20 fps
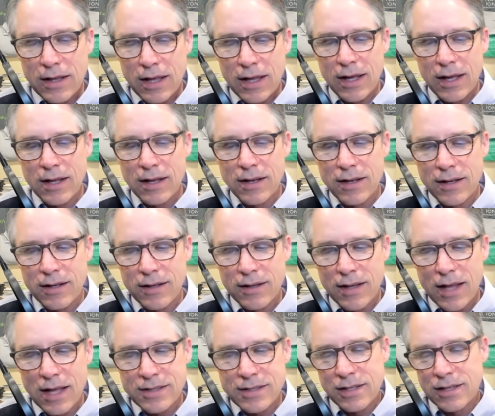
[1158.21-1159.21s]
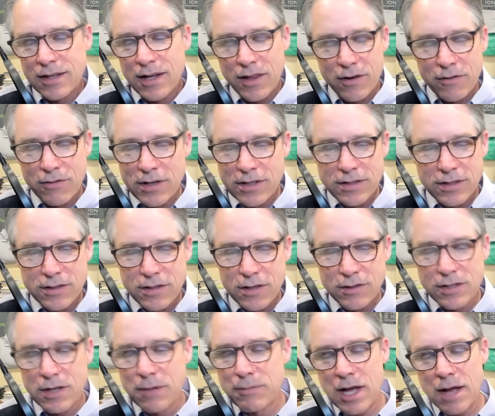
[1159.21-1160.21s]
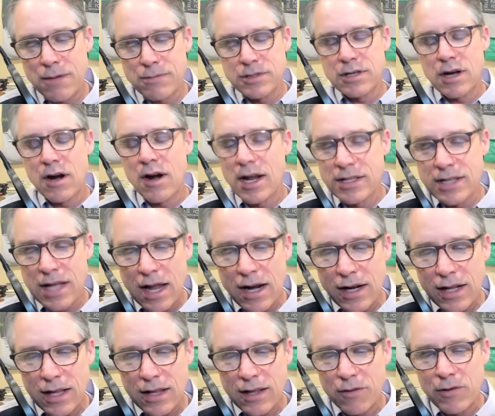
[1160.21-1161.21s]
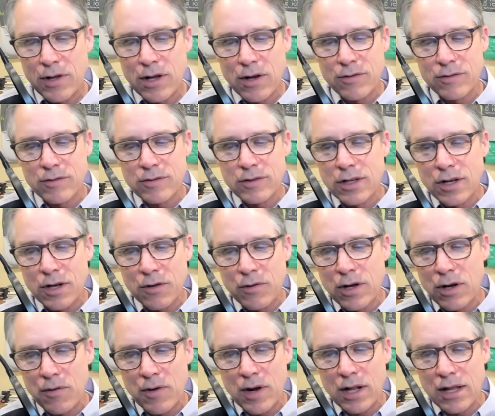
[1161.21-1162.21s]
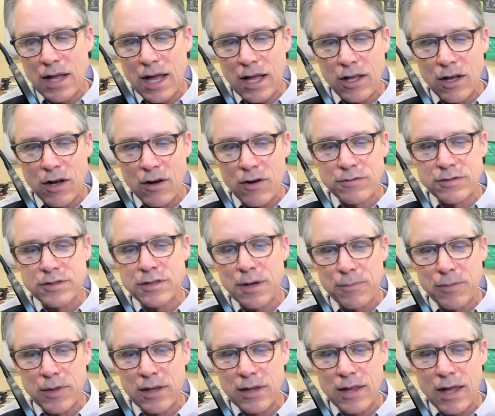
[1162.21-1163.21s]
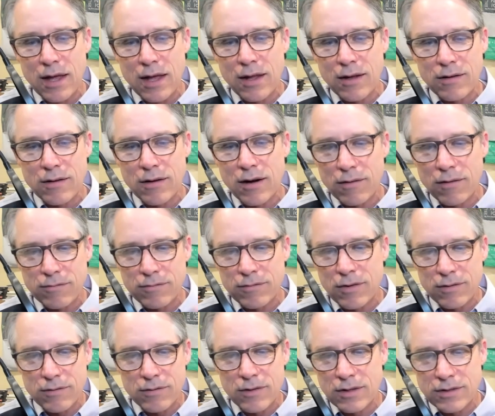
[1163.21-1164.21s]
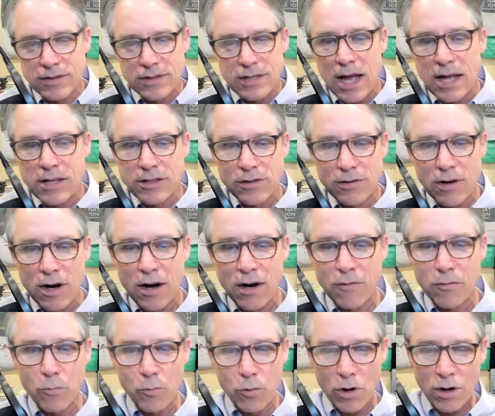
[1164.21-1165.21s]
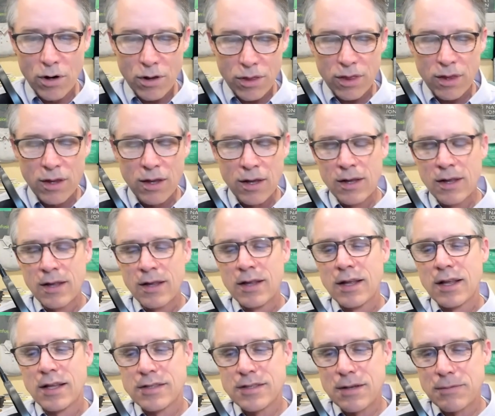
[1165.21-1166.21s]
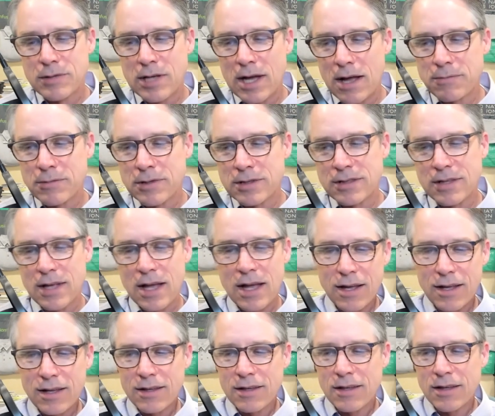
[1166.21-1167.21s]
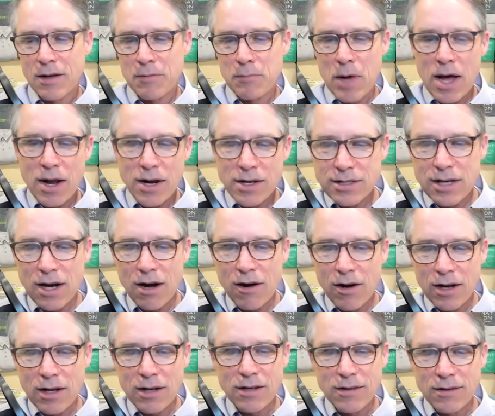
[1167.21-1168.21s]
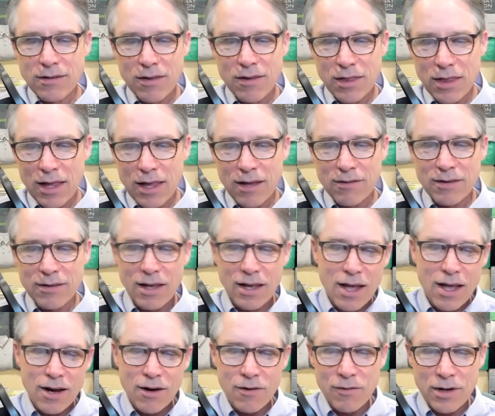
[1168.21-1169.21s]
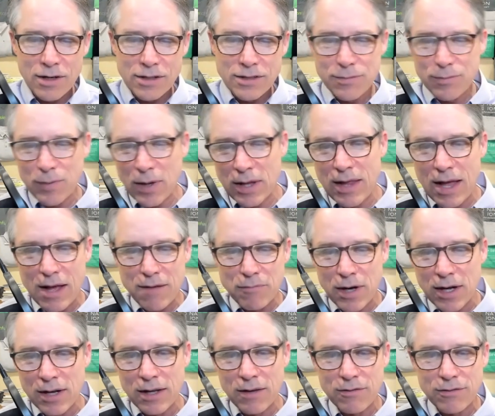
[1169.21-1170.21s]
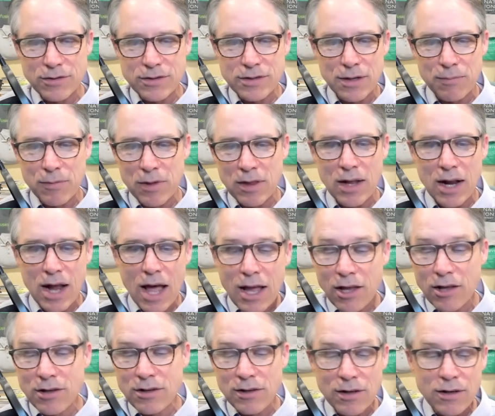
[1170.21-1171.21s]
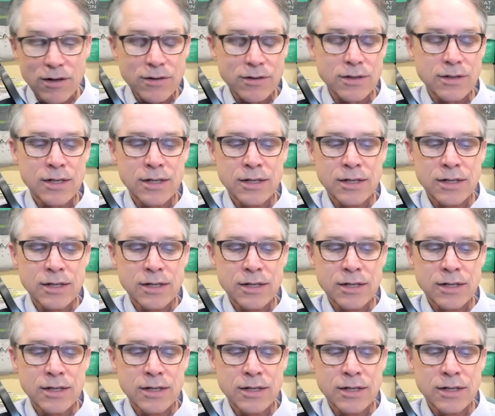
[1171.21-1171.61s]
And that's another reason. So sometimes it's our identity that we don't want to let go of something that is tied to our worth. And sometimes it's like a monetary things, like I don't want to spend that money for something that I could do.